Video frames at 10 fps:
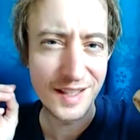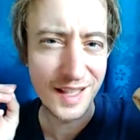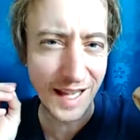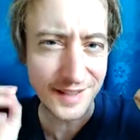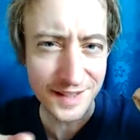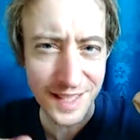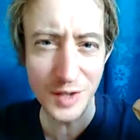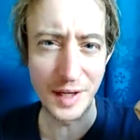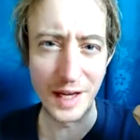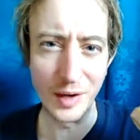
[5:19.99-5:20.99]
A
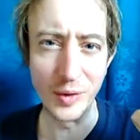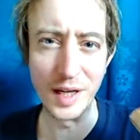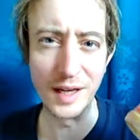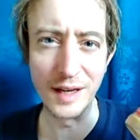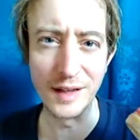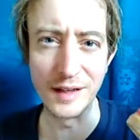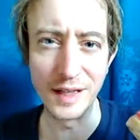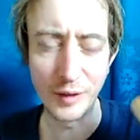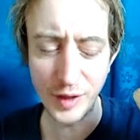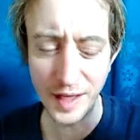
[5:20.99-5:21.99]
secret ingredient,
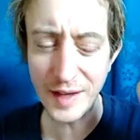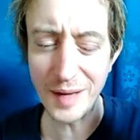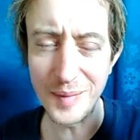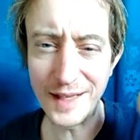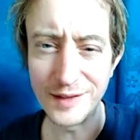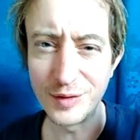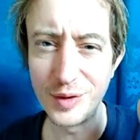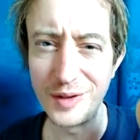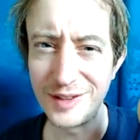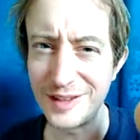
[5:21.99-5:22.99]
a thing that makes
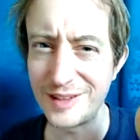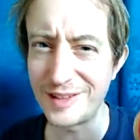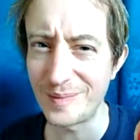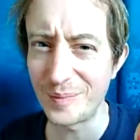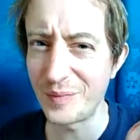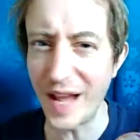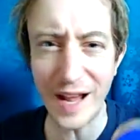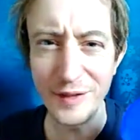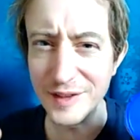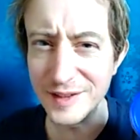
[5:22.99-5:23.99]
food
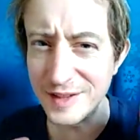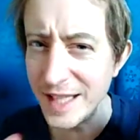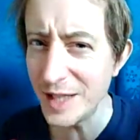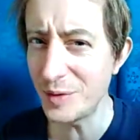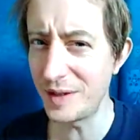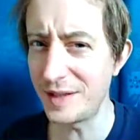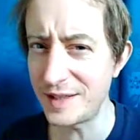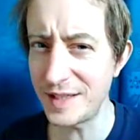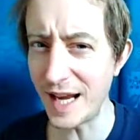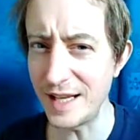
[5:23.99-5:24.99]
have a secret
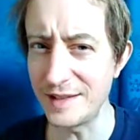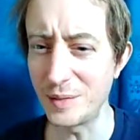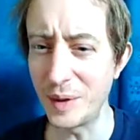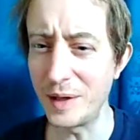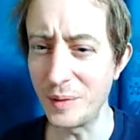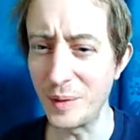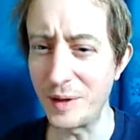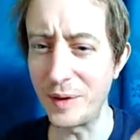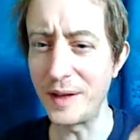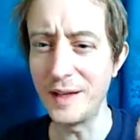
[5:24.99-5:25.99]
taste where you
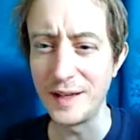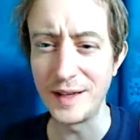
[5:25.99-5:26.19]
think,